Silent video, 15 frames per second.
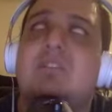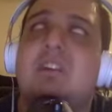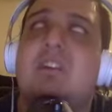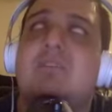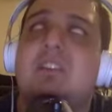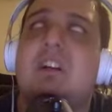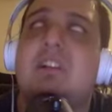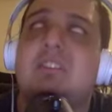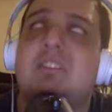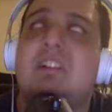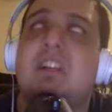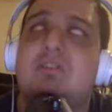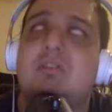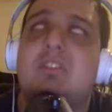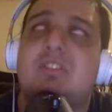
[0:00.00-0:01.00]
of sexual
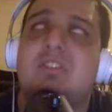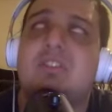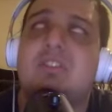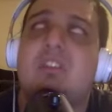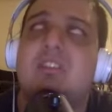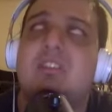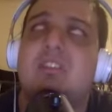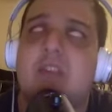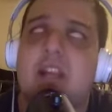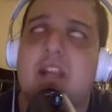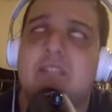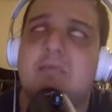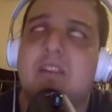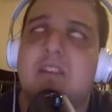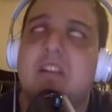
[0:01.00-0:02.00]
assault and sexual
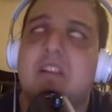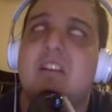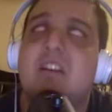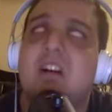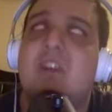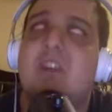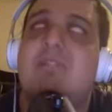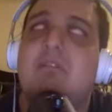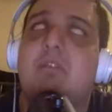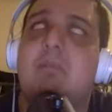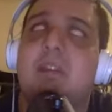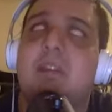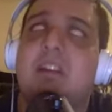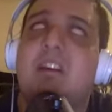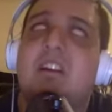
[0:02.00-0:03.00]
harassment of a
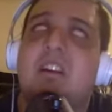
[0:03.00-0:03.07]
woman.